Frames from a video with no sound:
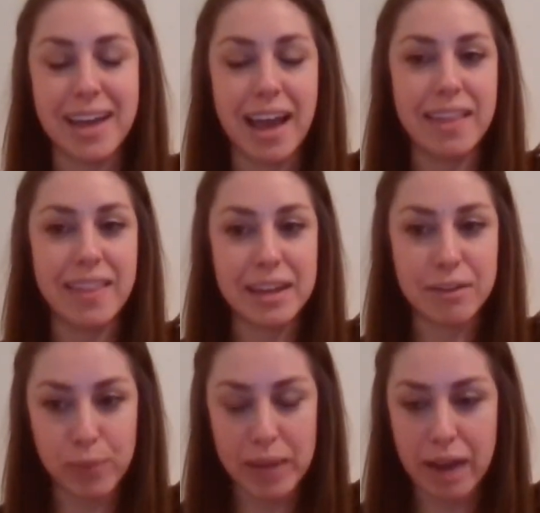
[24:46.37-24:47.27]
and then
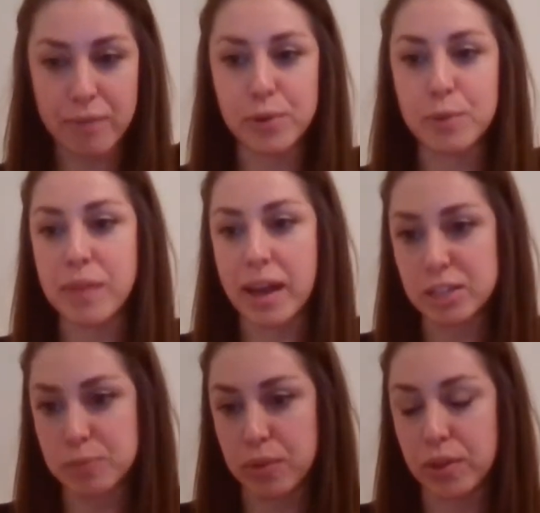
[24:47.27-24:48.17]
if we have room,
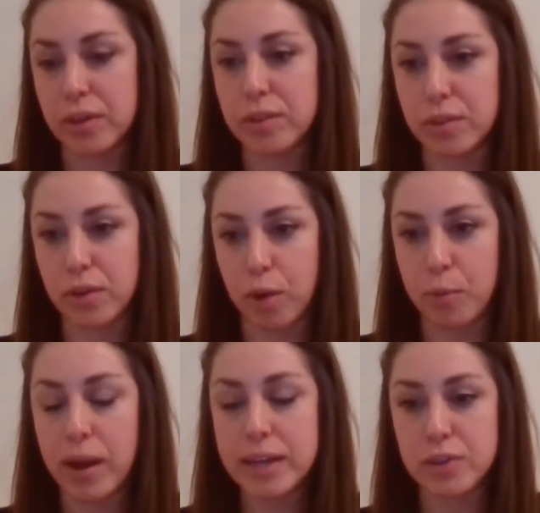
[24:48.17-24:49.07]
that's where the, the
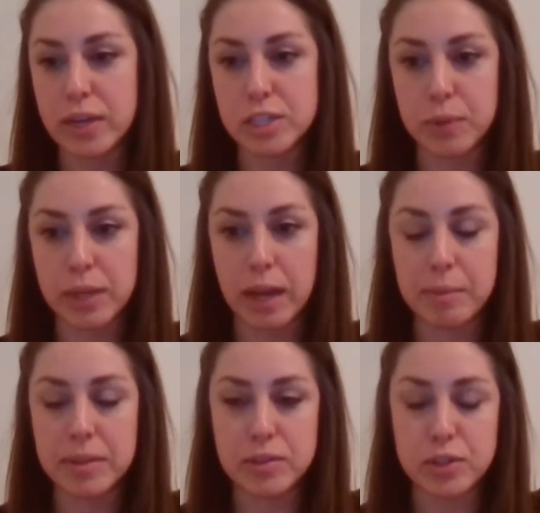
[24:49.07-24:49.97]
carbohydrates would come
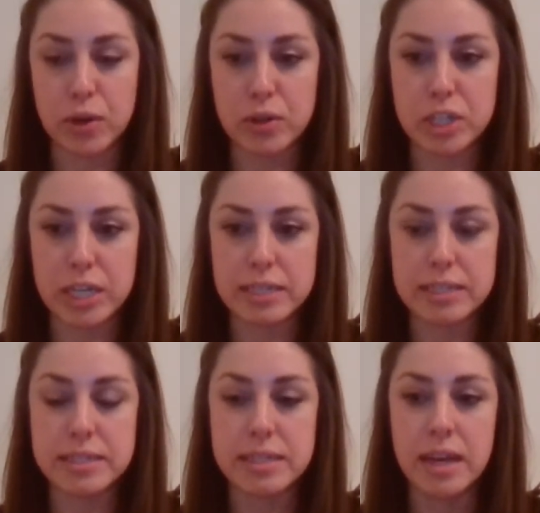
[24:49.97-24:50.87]
in, the
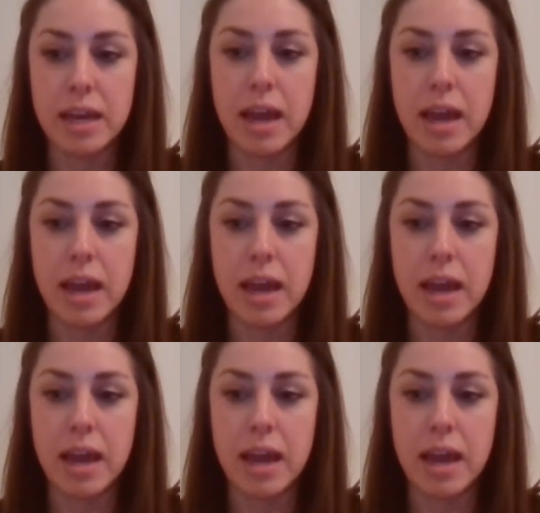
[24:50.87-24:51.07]
starches.